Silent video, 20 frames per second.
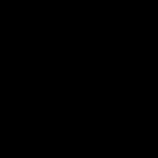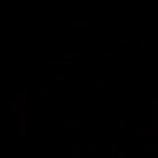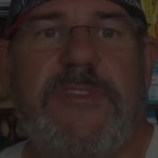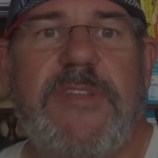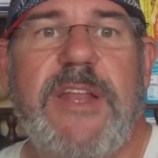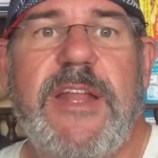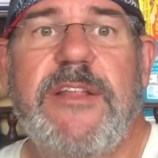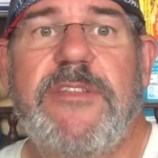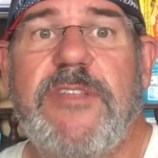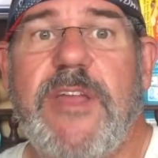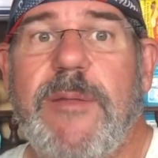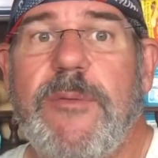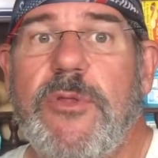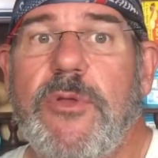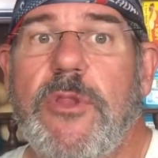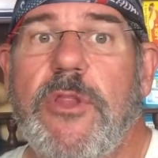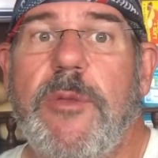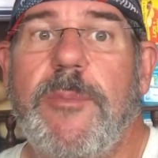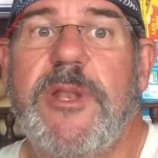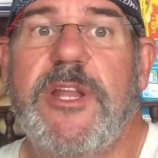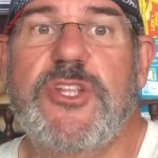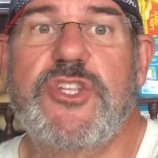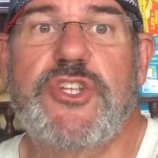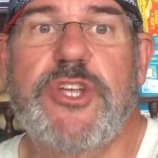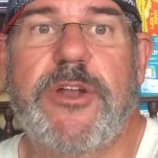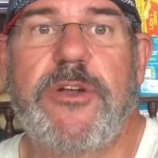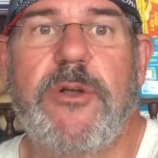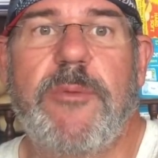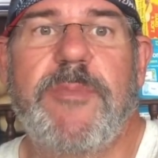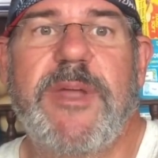Today it's time to do a little bit of
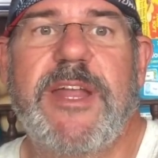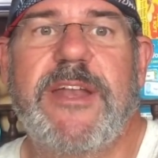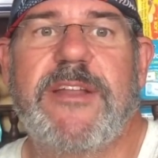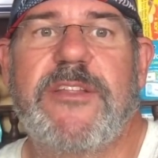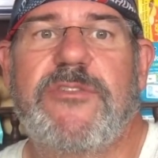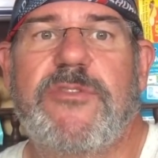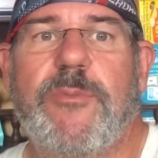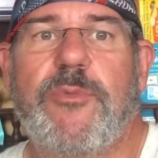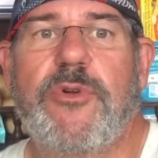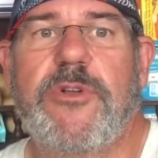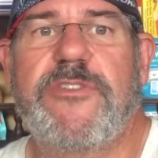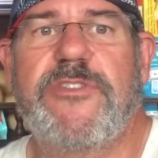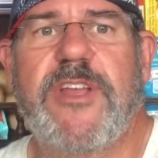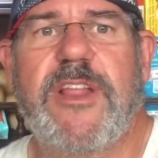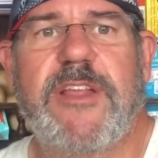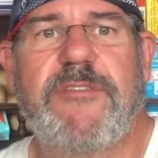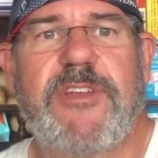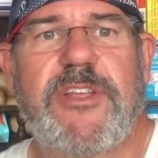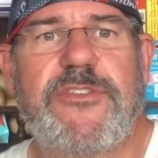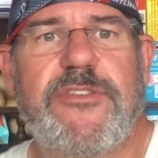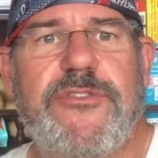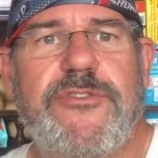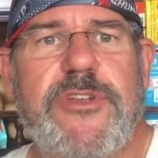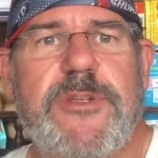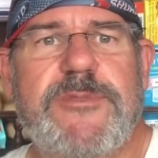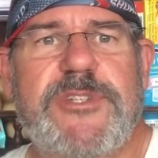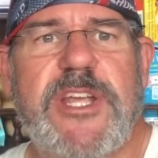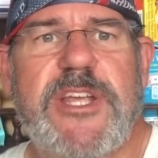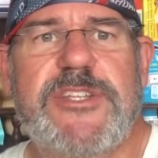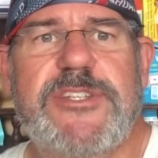general maintenance aboard Sailing Vessel
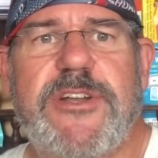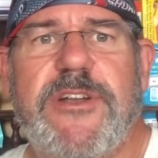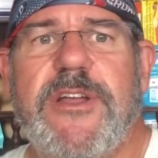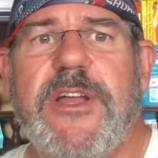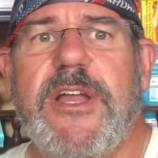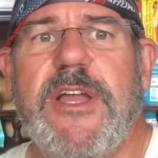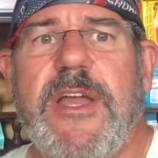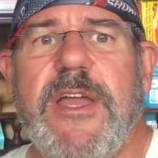Dream Chaser.